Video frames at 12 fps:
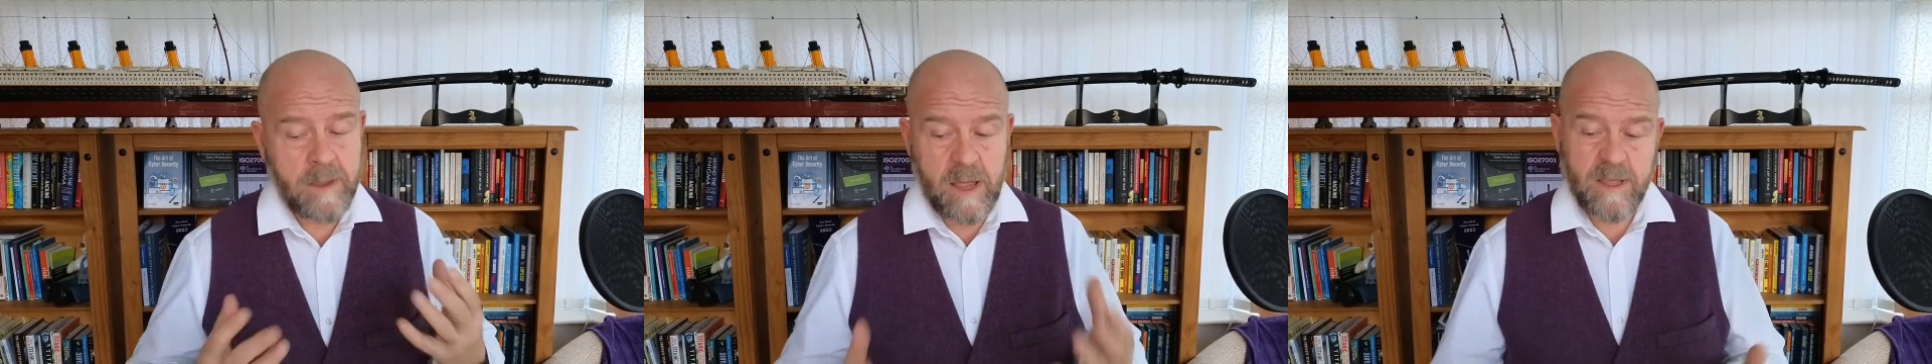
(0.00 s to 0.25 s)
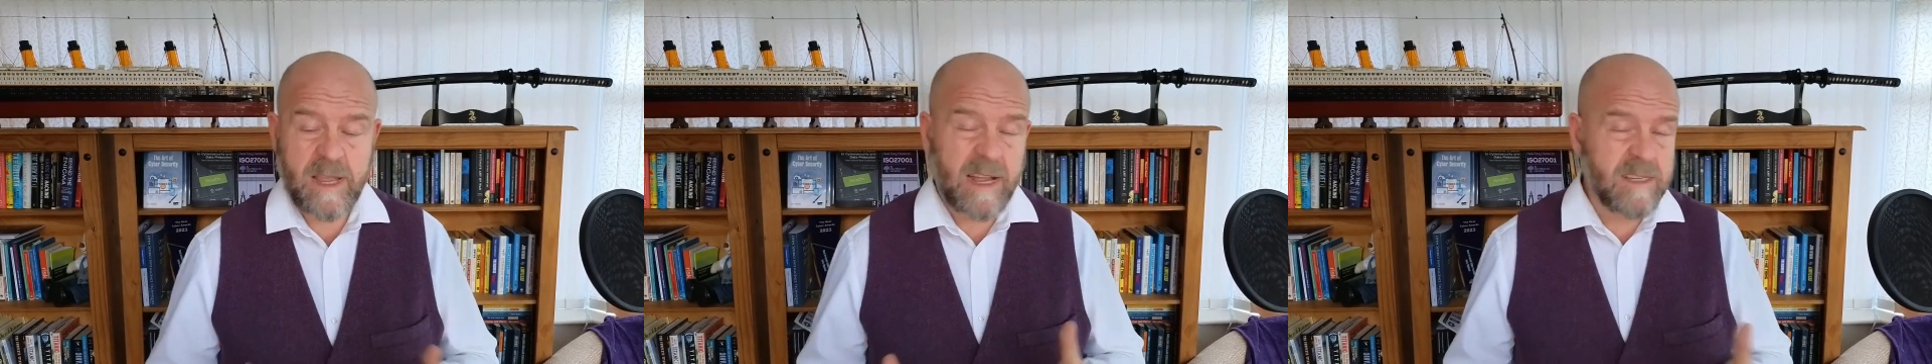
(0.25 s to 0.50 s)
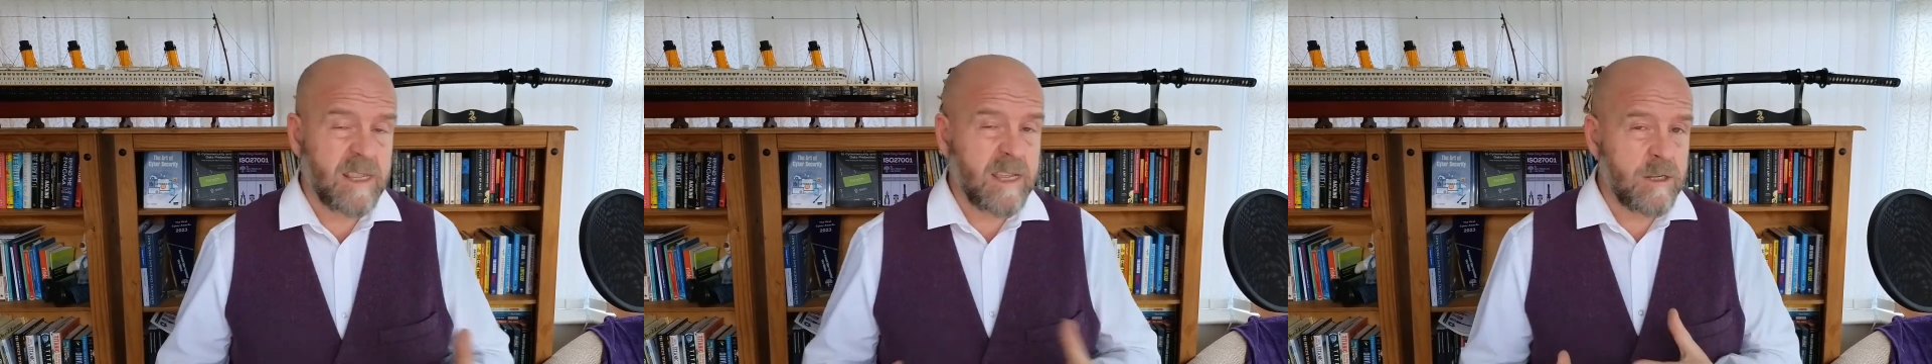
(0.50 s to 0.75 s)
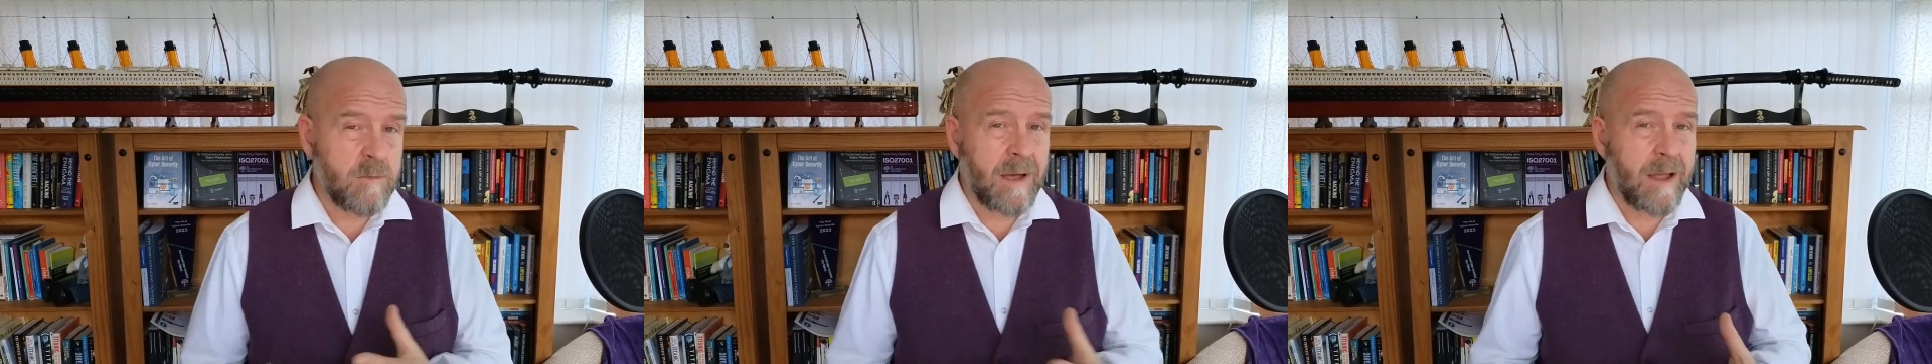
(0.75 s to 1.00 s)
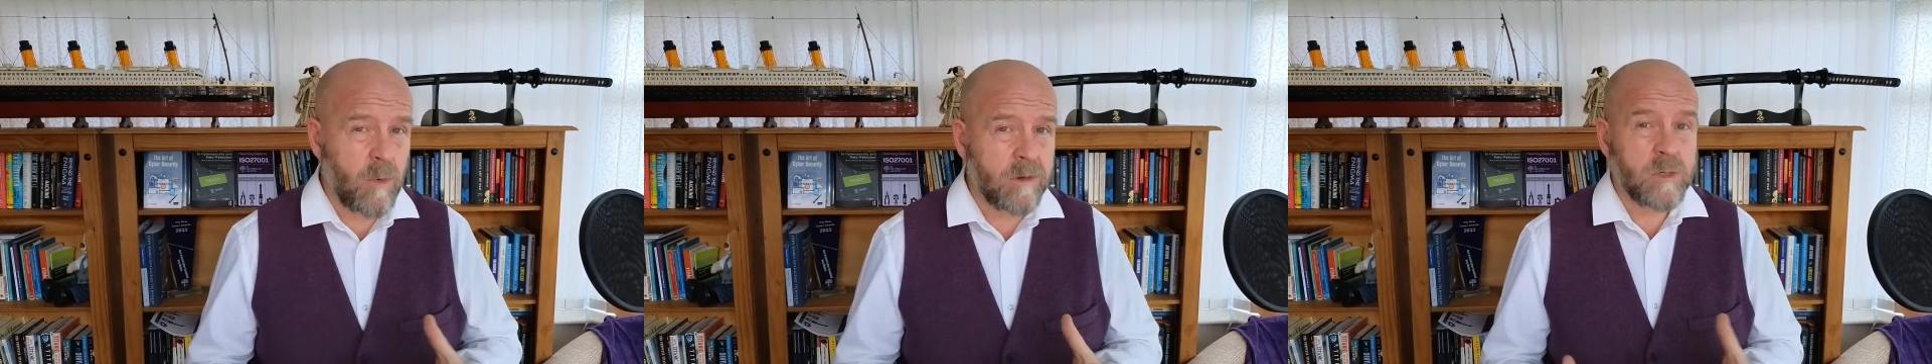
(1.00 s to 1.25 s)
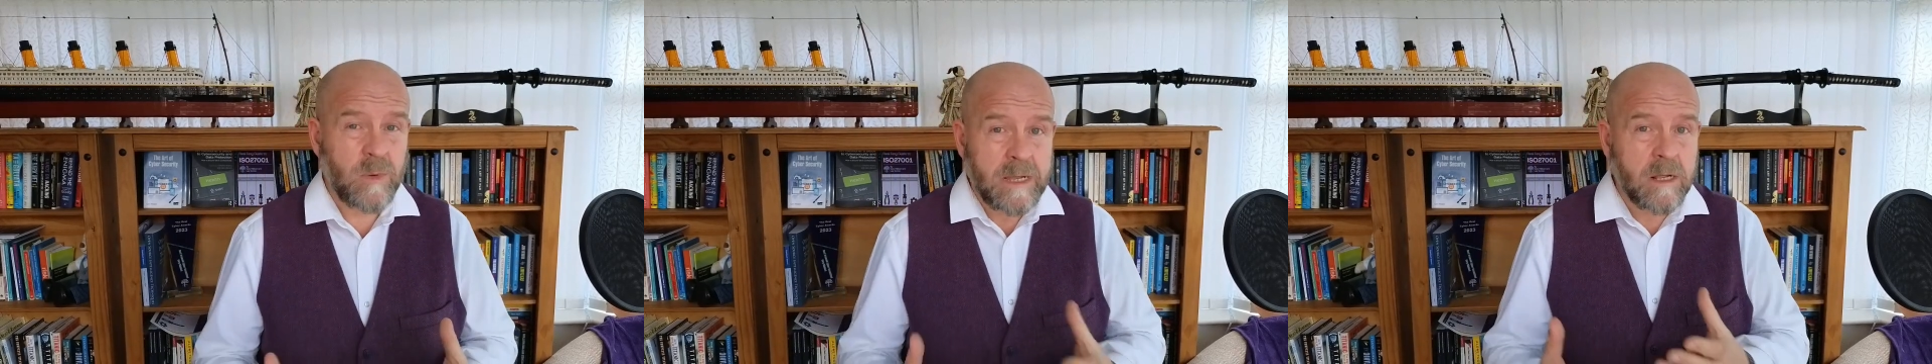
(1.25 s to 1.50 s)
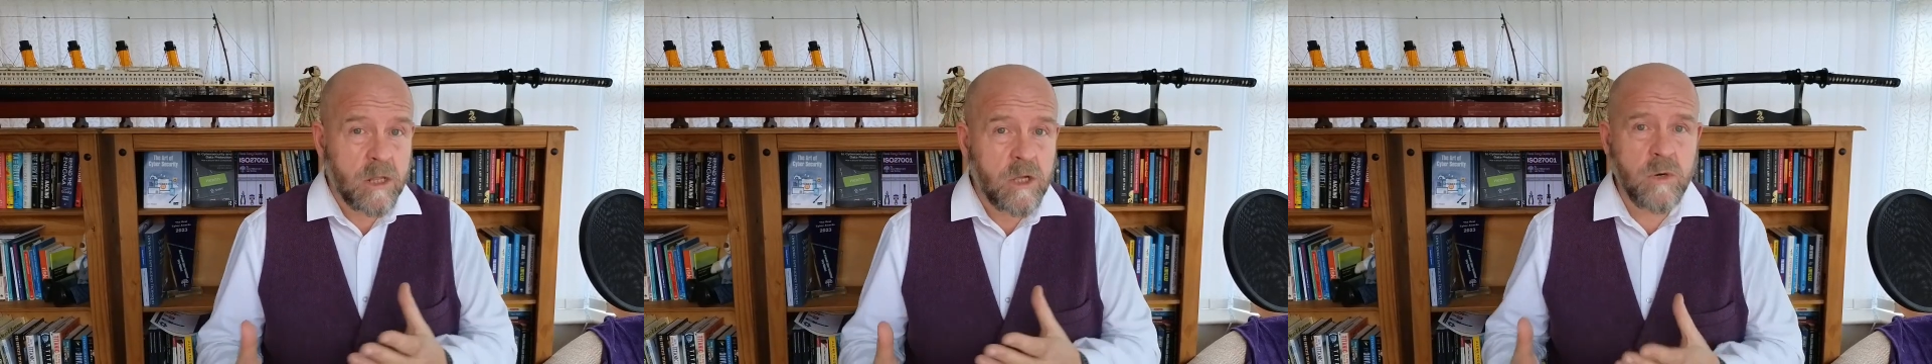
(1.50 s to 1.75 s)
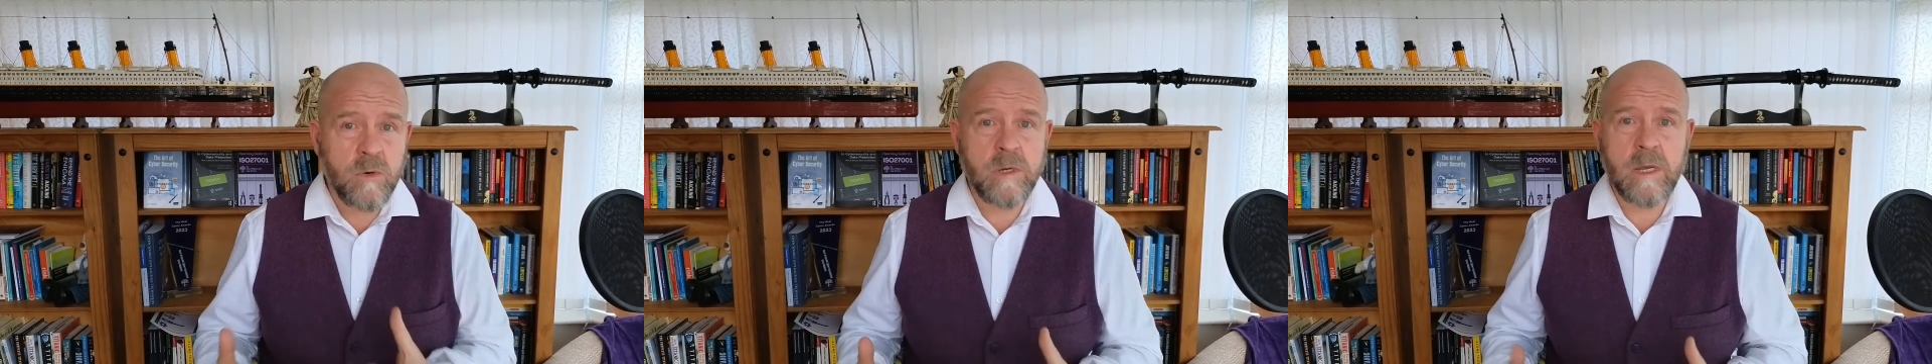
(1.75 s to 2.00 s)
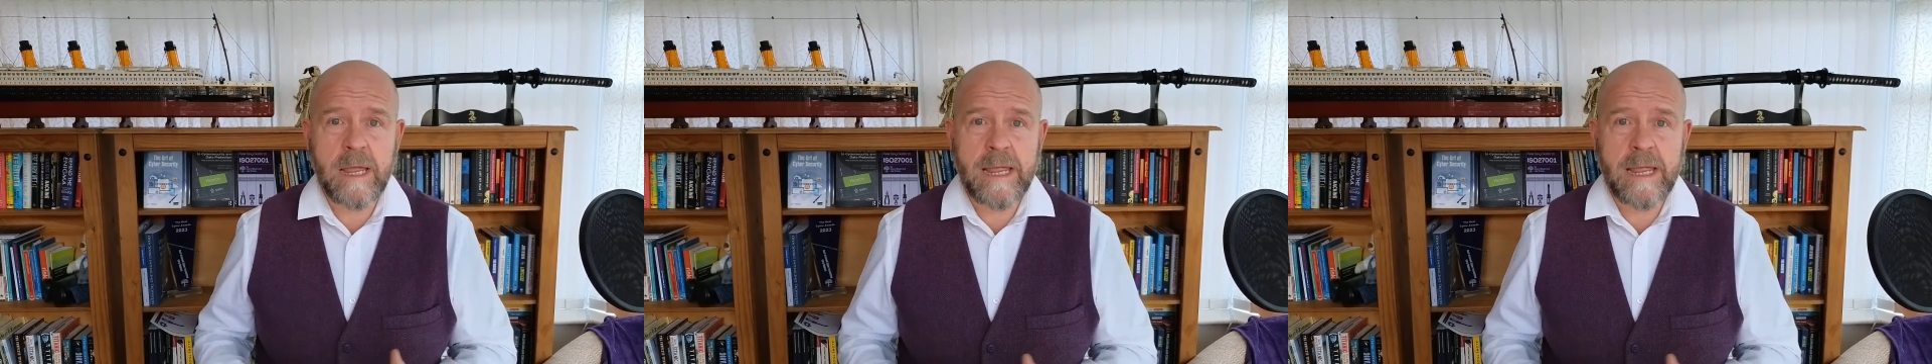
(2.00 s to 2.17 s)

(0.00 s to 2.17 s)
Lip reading: And the kinds of things you might want to include